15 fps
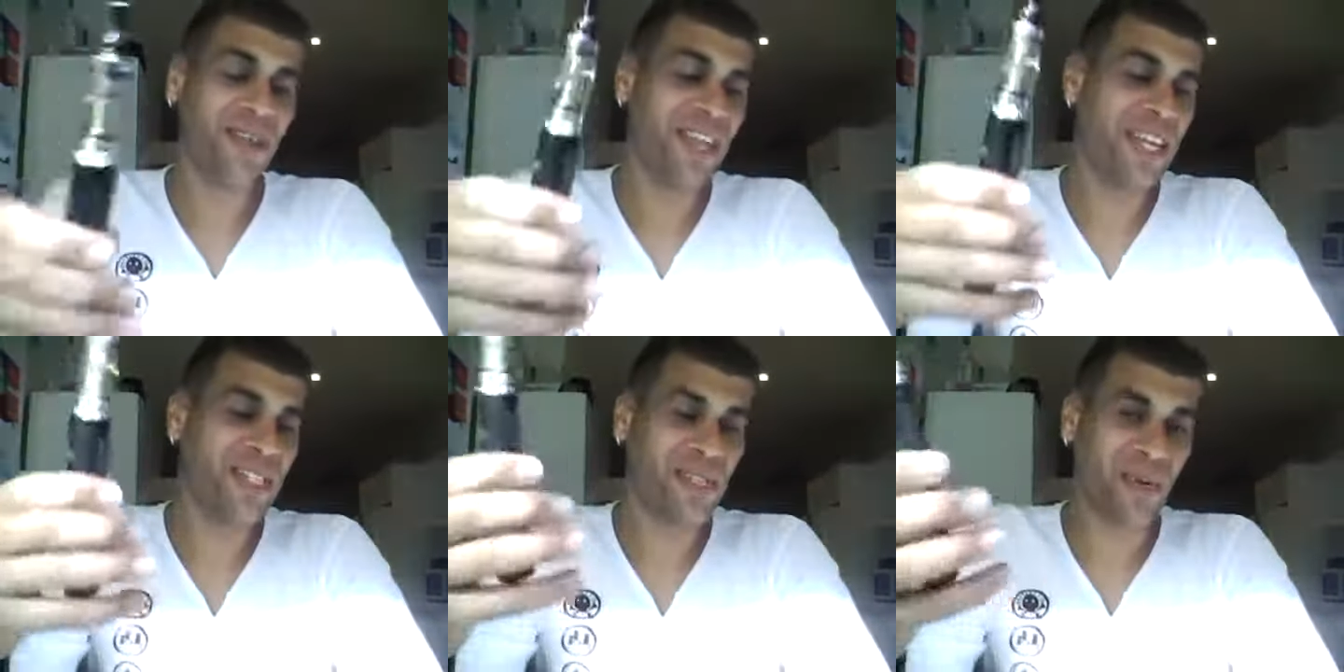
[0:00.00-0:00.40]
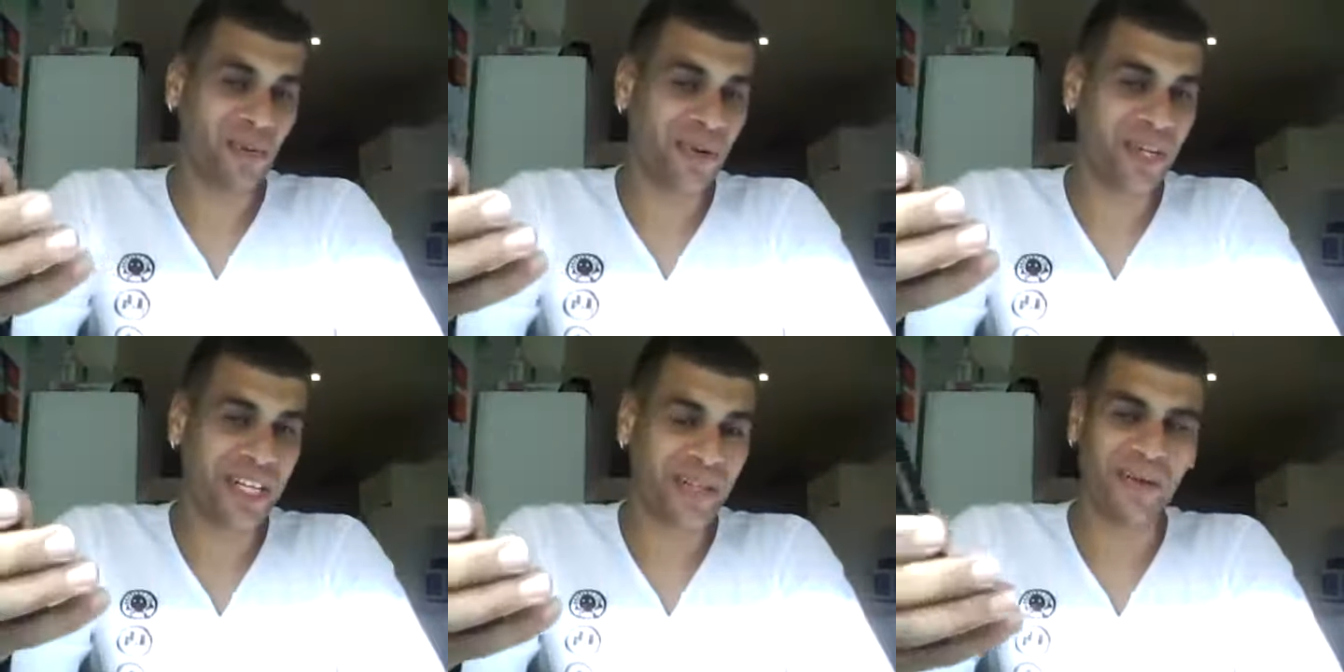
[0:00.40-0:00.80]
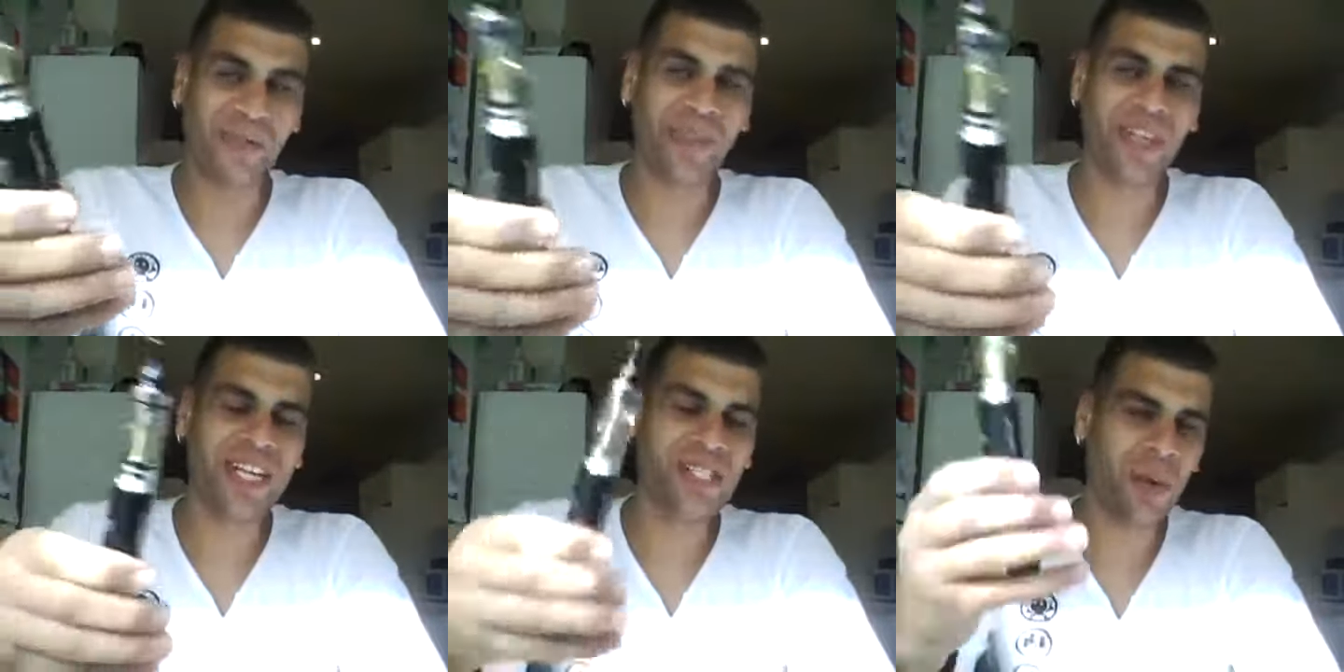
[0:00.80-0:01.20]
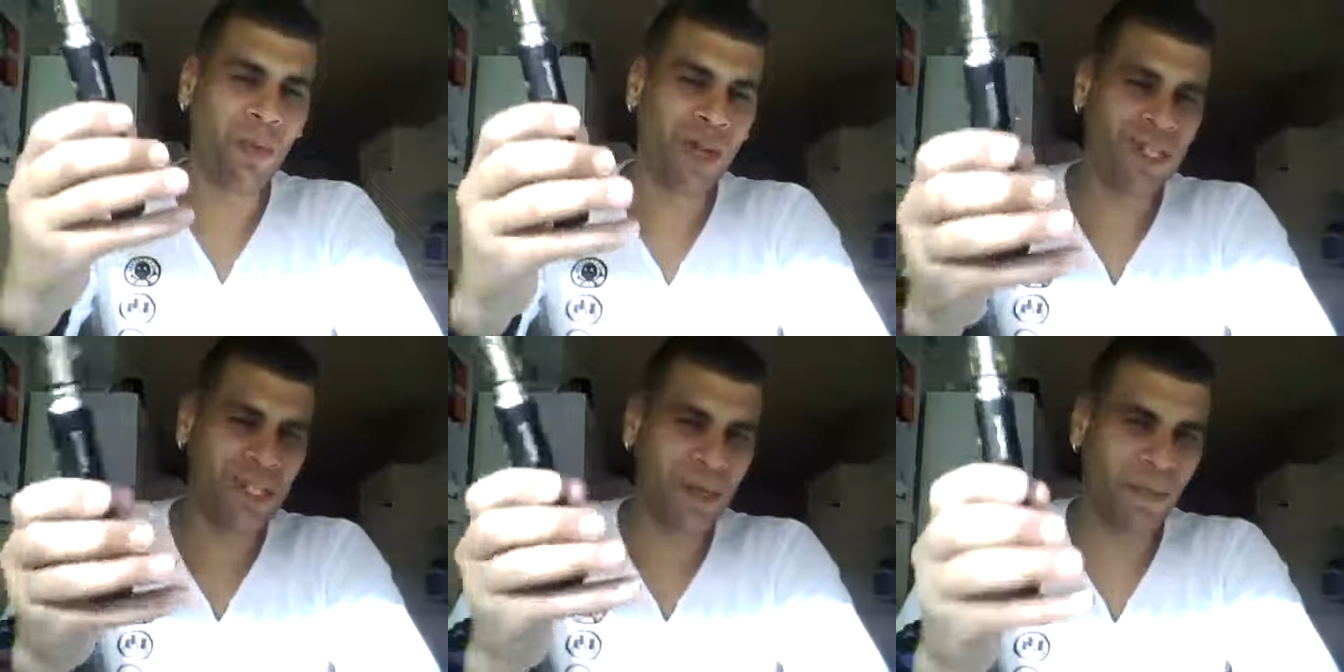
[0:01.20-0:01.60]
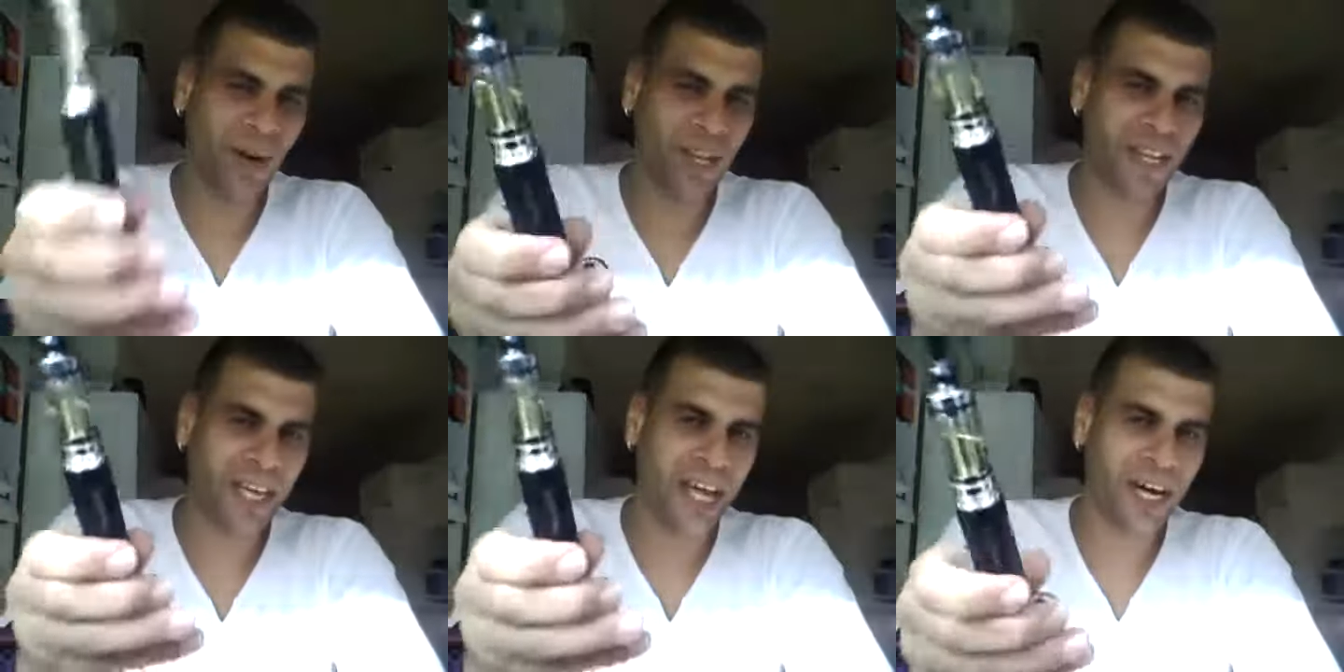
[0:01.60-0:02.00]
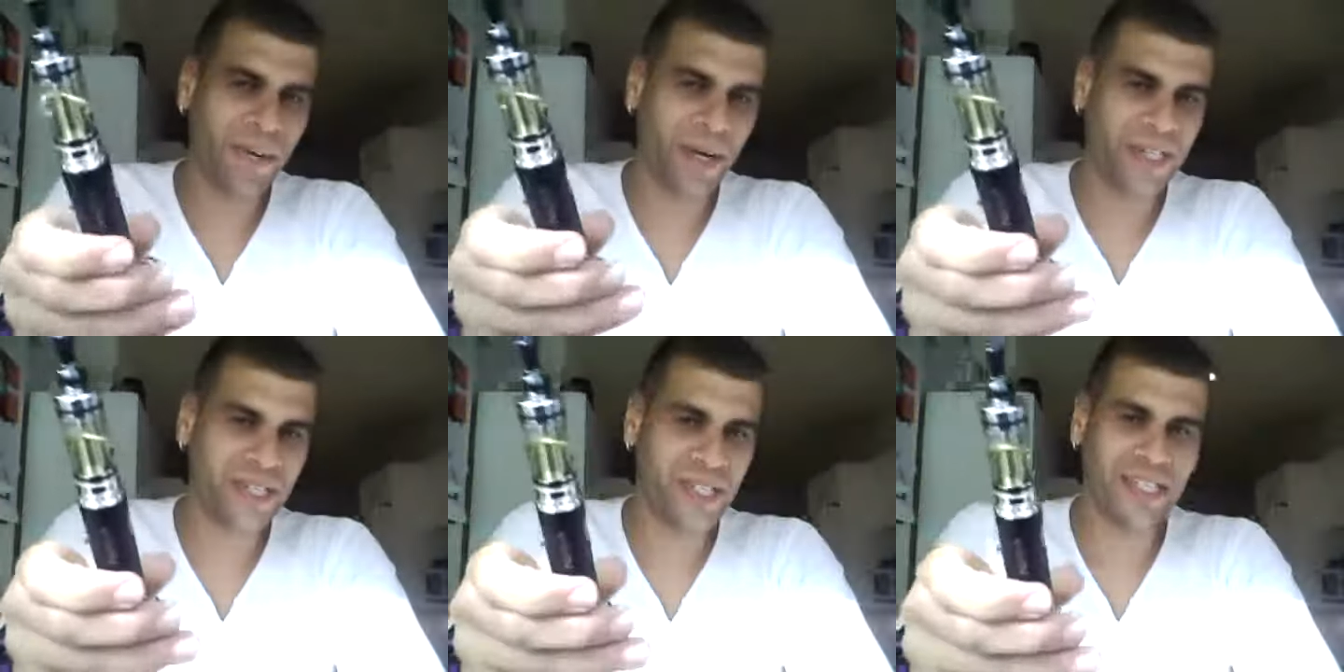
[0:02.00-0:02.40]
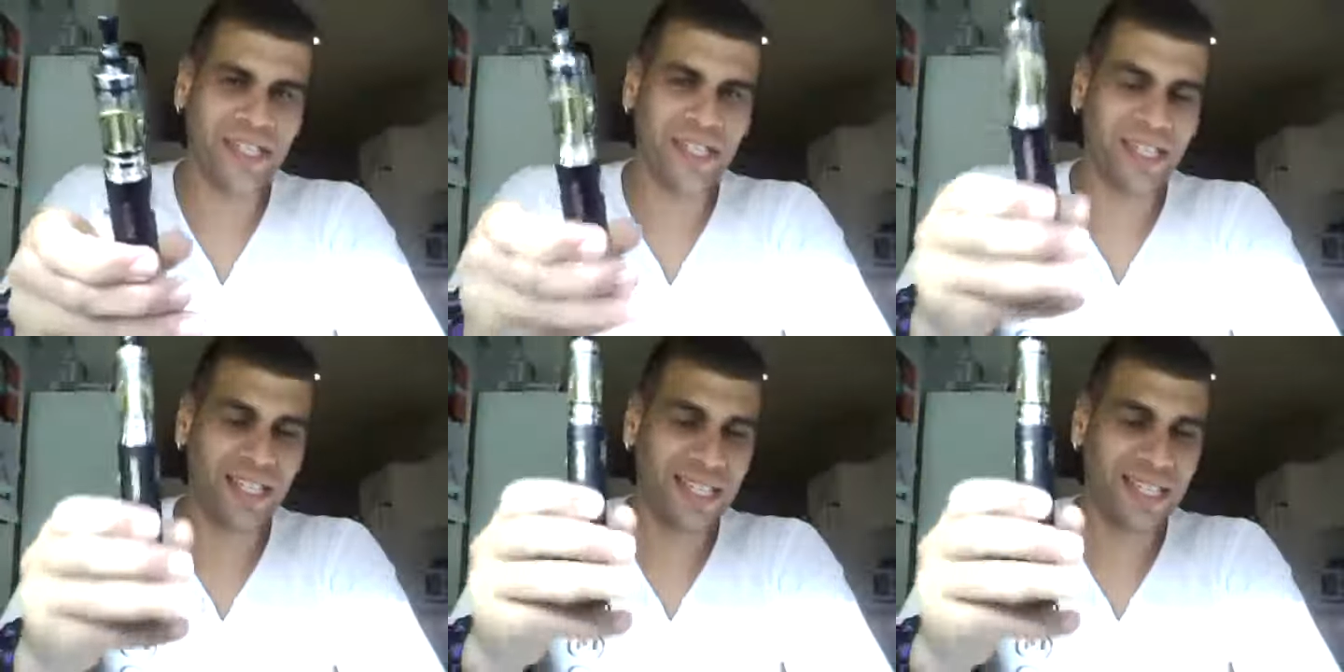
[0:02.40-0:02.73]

So that's the really cool thing. So once you buy the cartomizer,